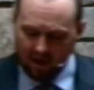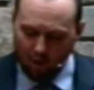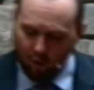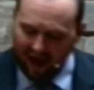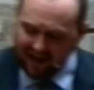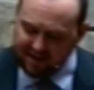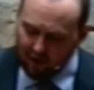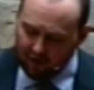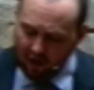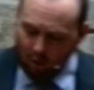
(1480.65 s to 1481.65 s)
Why
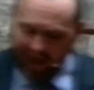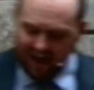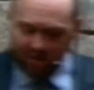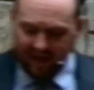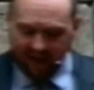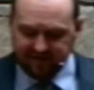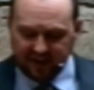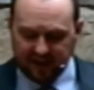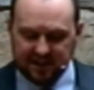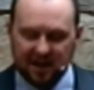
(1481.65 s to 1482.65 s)
don't why do we have to
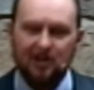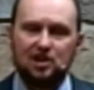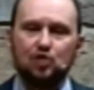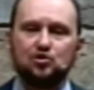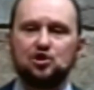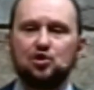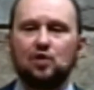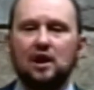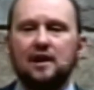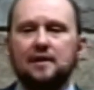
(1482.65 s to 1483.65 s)
continue to
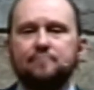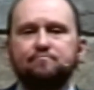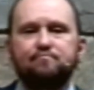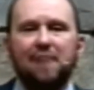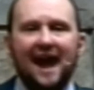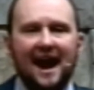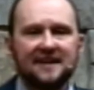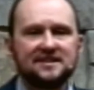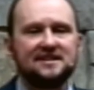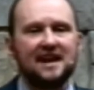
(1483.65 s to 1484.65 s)

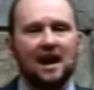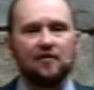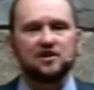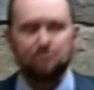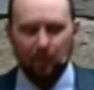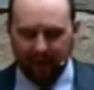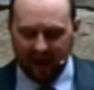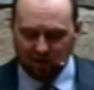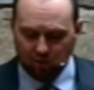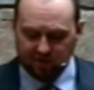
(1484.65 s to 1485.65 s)
pass down this
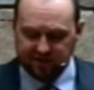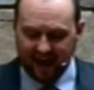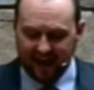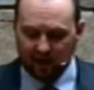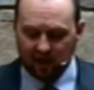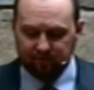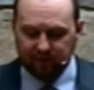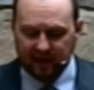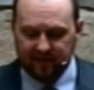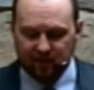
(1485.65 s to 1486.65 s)
perpetual cycle of
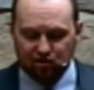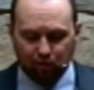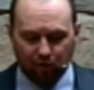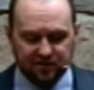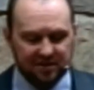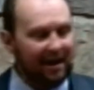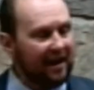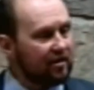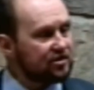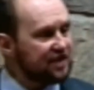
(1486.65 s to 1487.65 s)
believing truths about
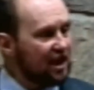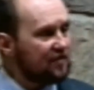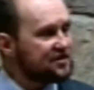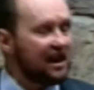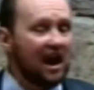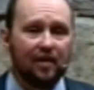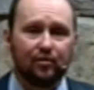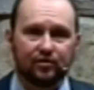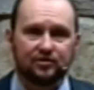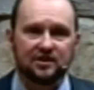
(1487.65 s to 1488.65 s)
ourselves and
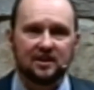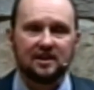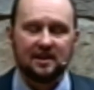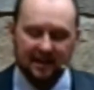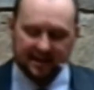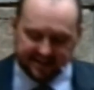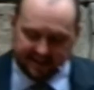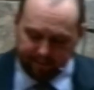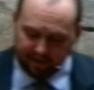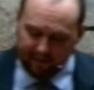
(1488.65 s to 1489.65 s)
others
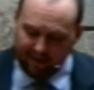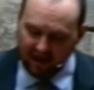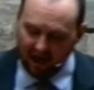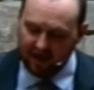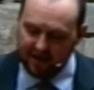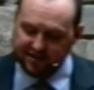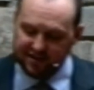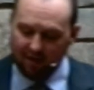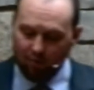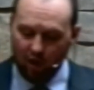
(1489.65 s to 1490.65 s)
simply because
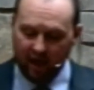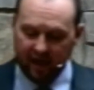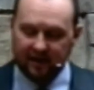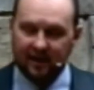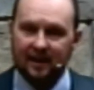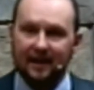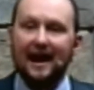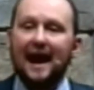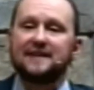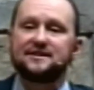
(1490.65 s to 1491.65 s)
someone
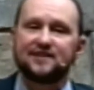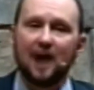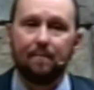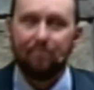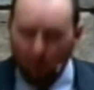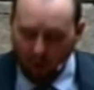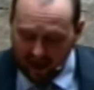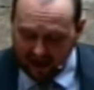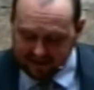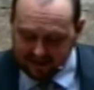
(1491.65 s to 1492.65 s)
at some
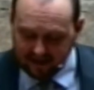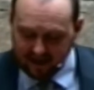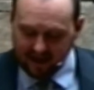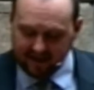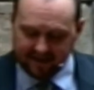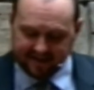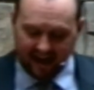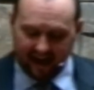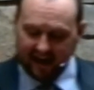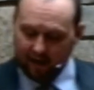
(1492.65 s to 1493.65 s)
point
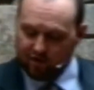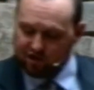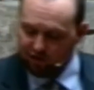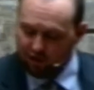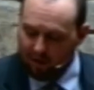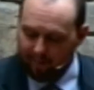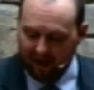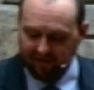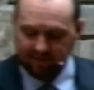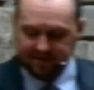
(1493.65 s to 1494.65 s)
decided it was true
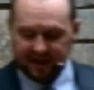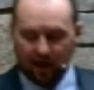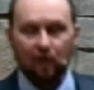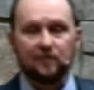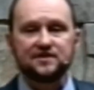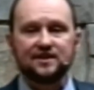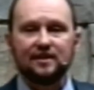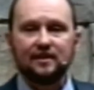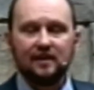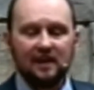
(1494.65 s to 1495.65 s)
about themselves
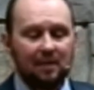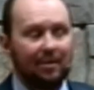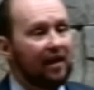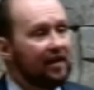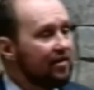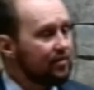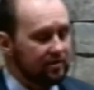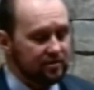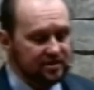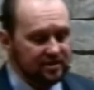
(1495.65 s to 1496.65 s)
and about
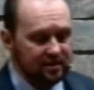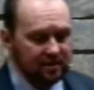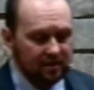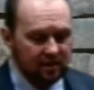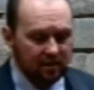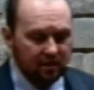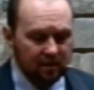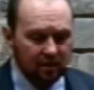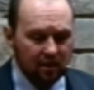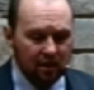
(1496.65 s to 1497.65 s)
others.
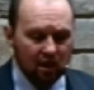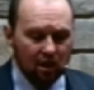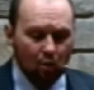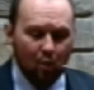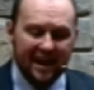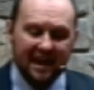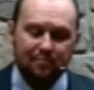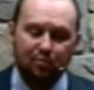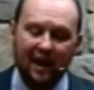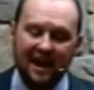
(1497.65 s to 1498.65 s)
We can
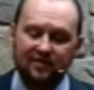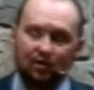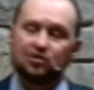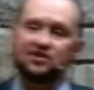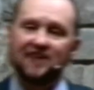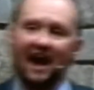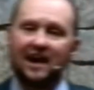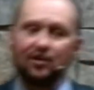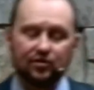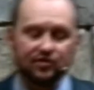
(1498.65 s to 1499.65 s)
break those
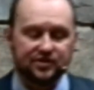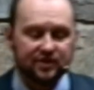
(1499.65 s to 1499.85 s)
cycles.